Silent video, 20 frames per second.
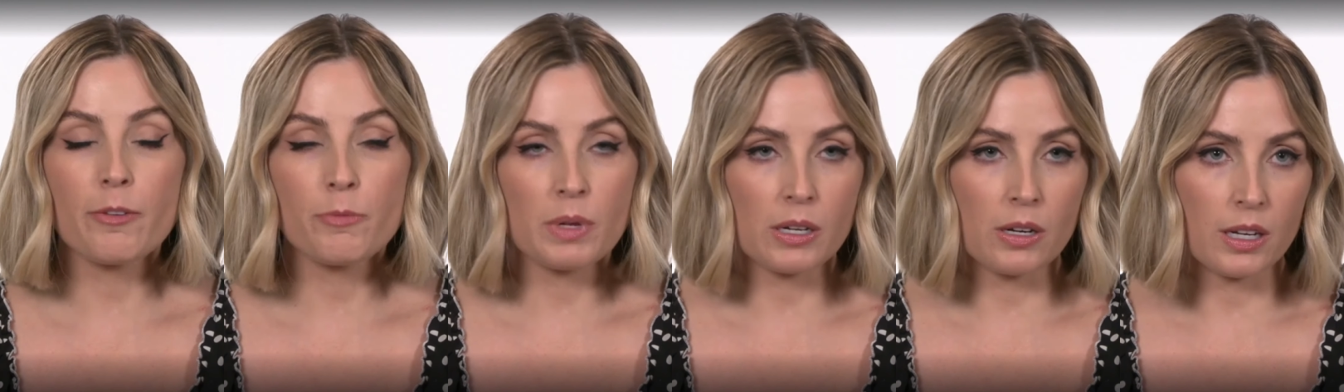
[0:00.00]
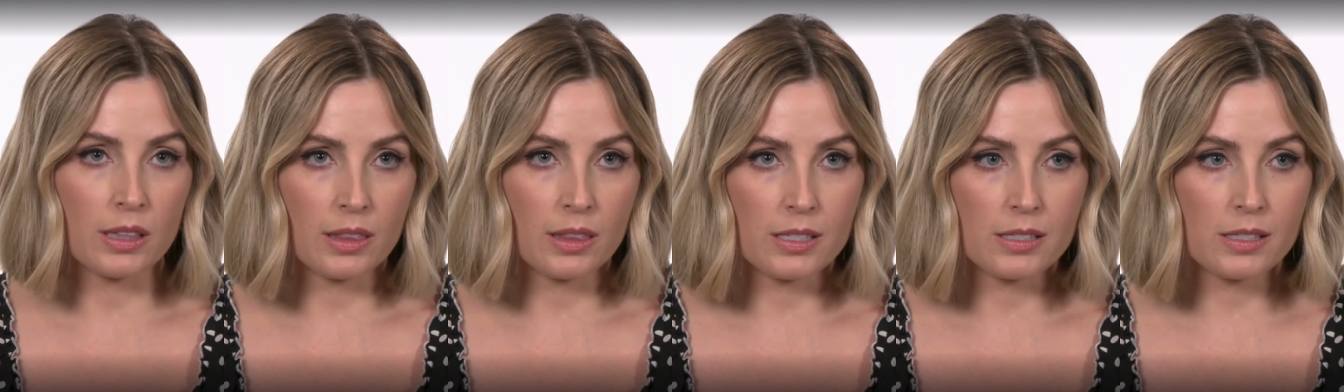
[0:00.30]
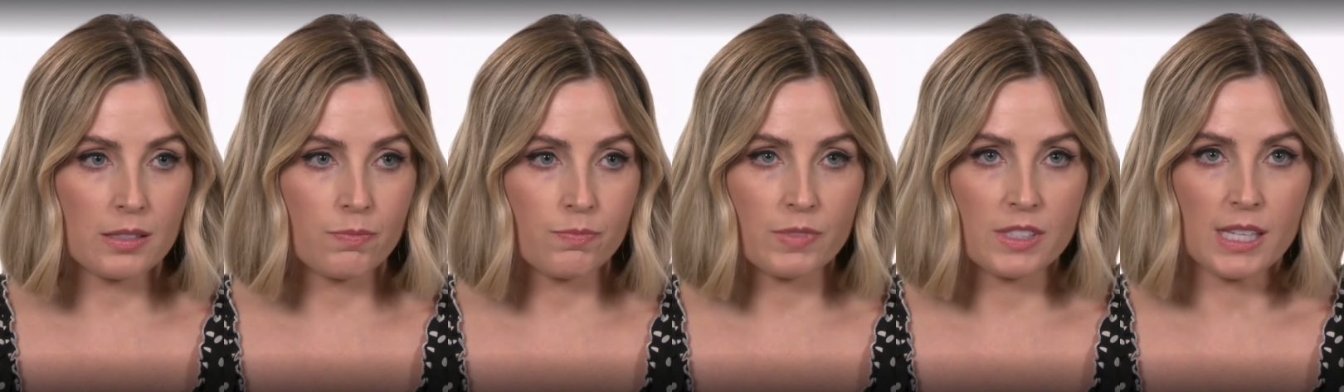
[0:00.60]
I've been on
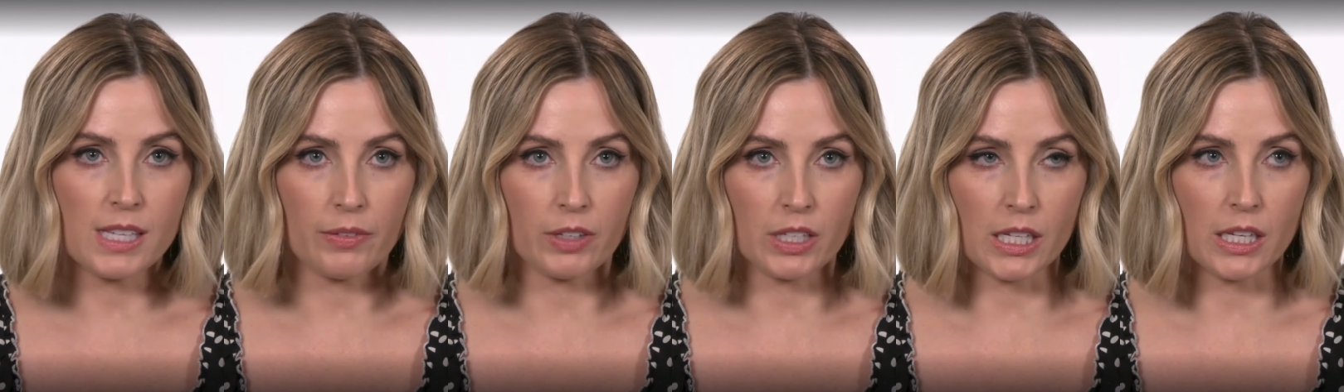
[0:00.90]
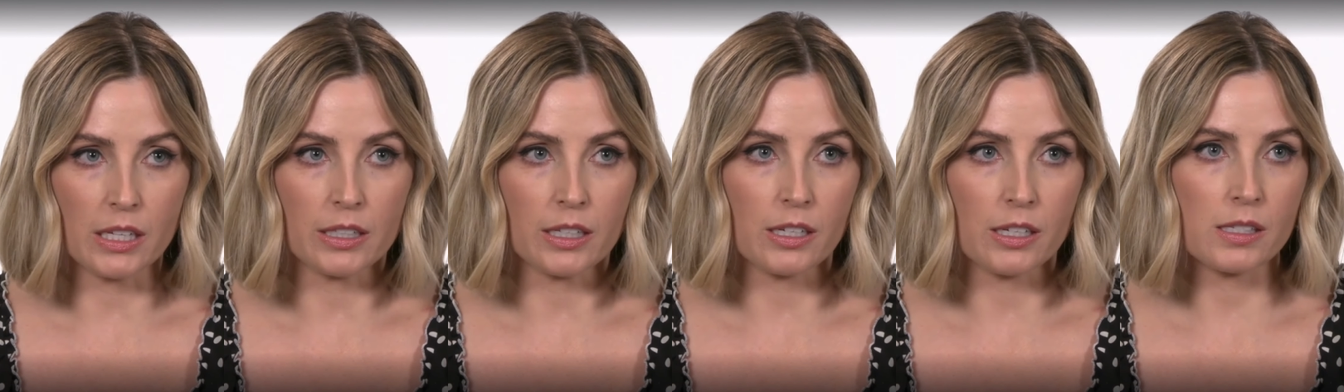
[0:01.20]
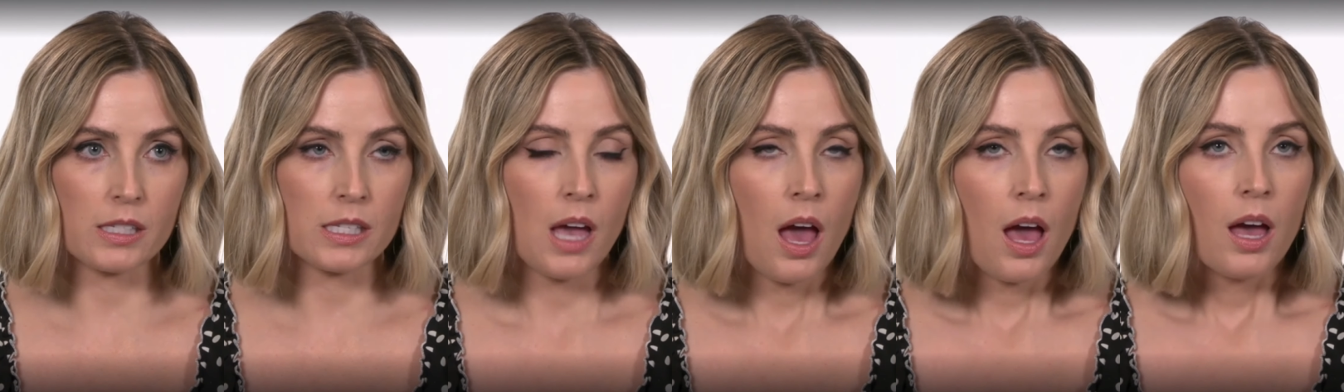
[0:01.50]
this seven
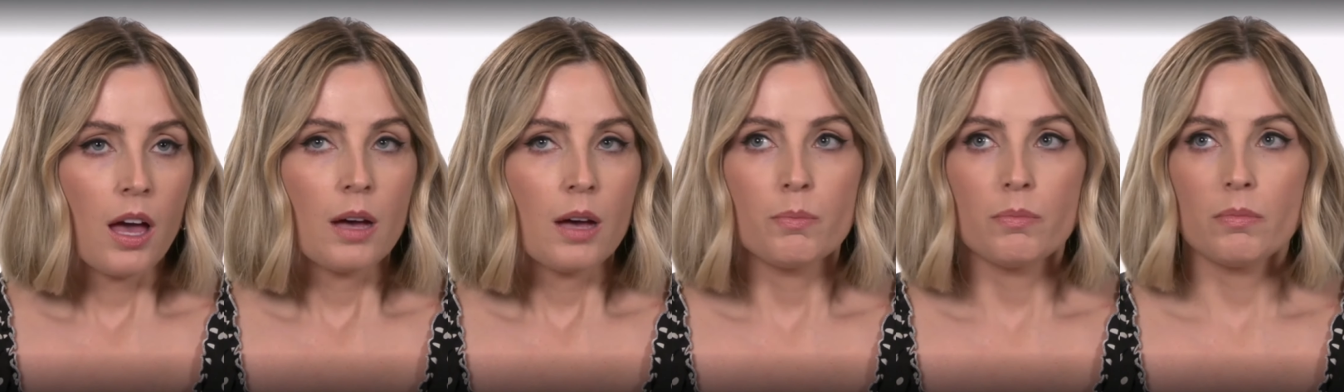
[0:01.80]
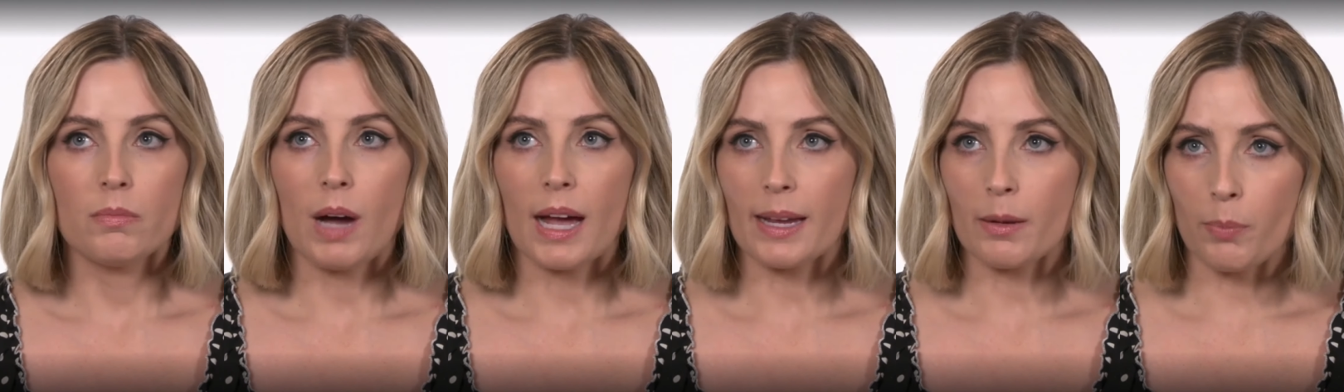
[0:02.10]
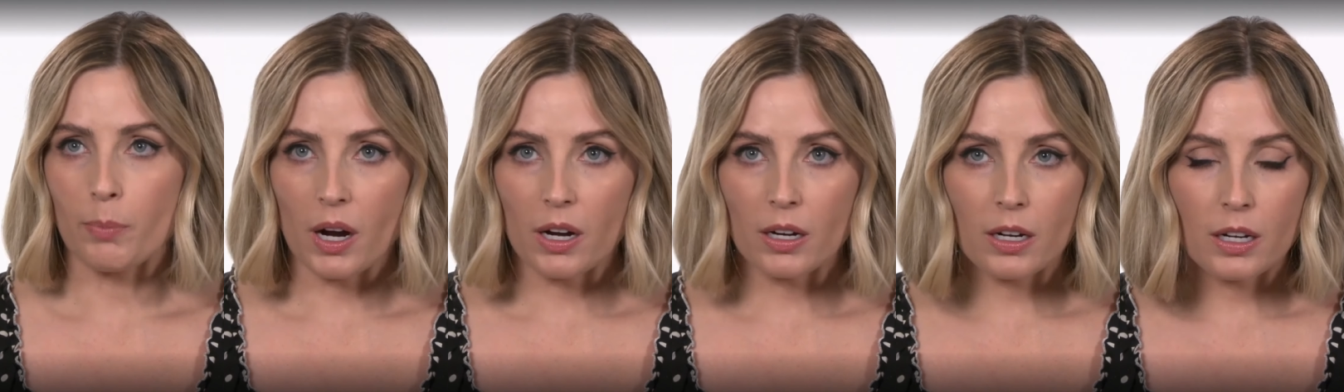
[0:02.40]
years.
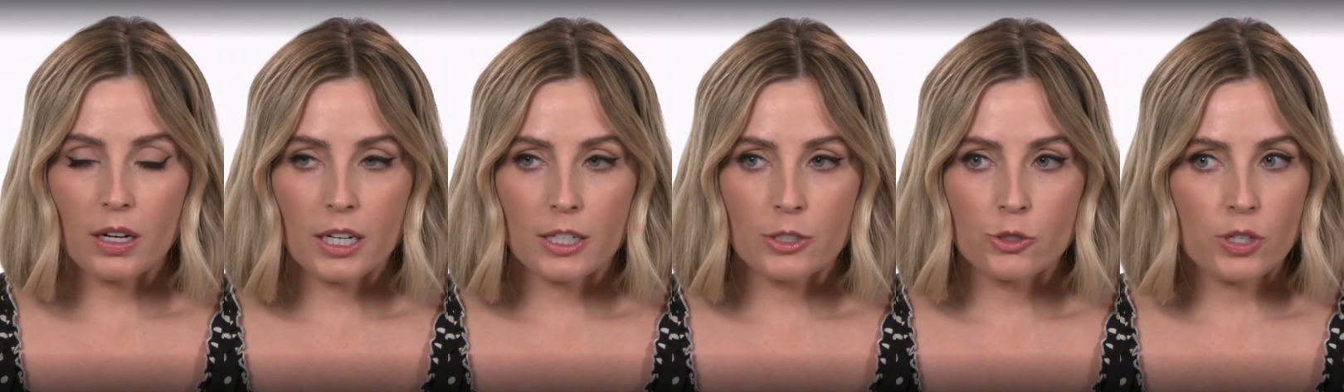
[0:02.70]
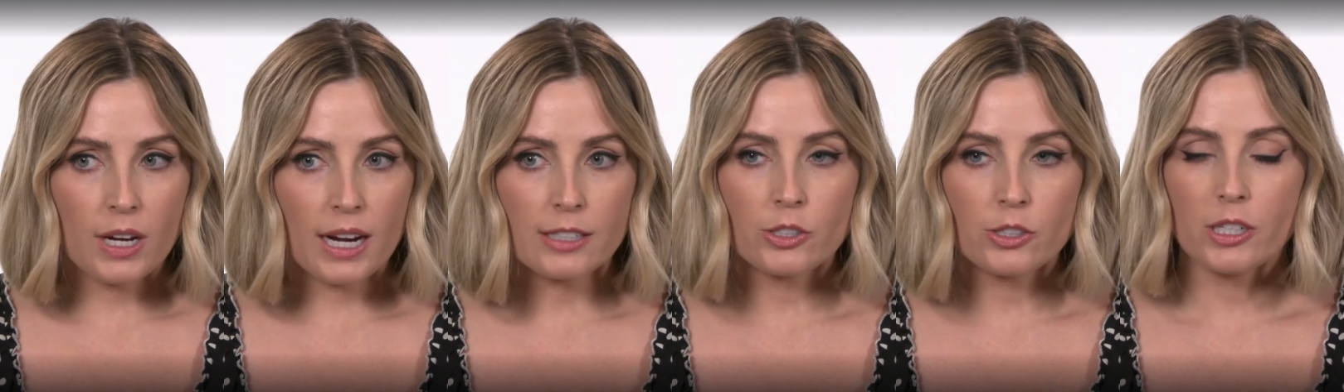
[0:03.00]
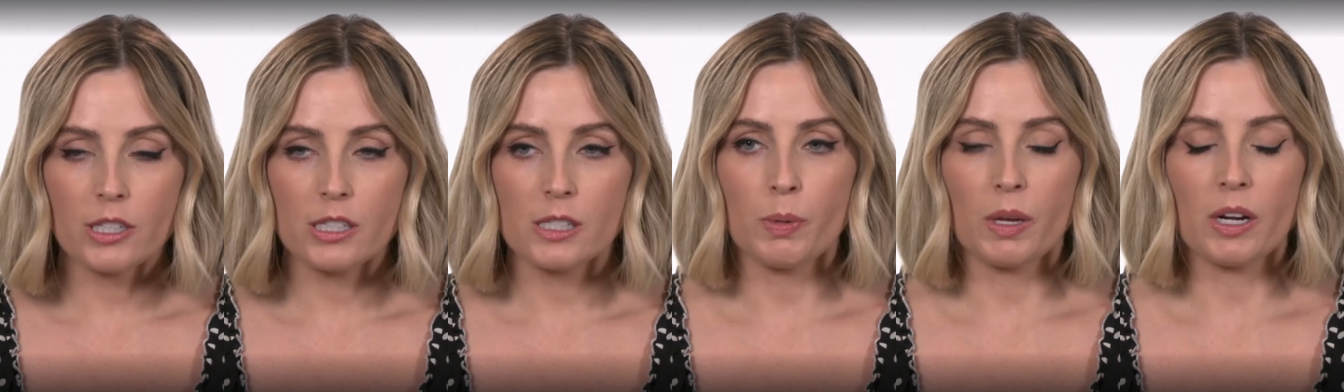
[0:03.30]
Mike Barker, our
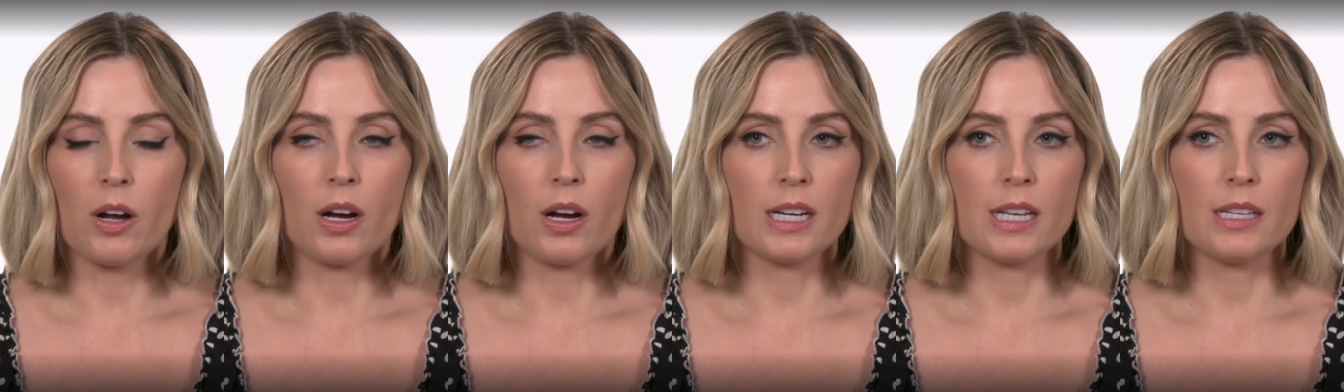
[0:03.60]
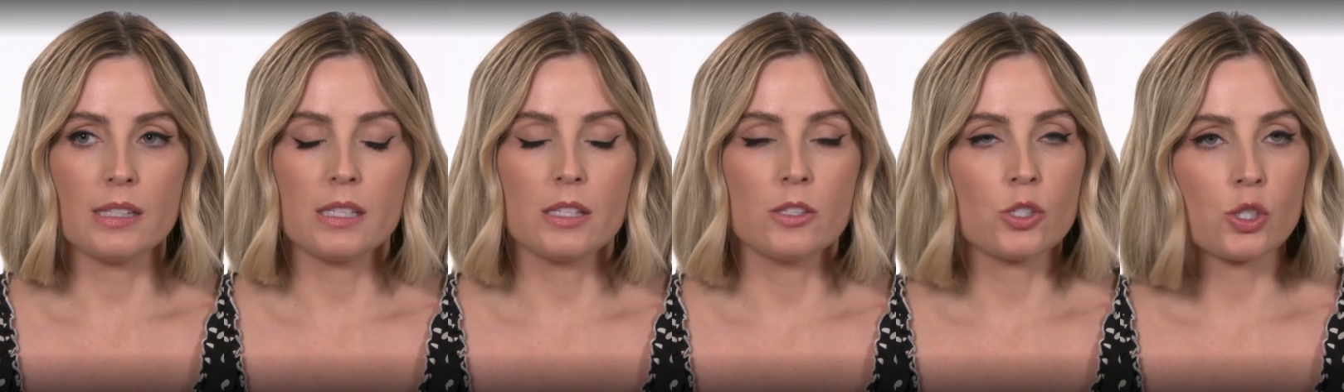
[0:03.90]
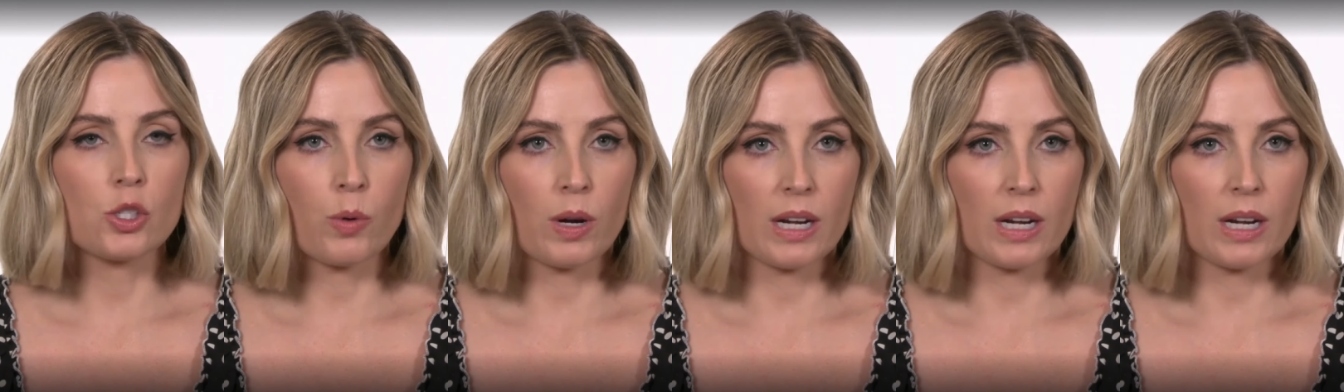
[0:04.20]
director, has been on it since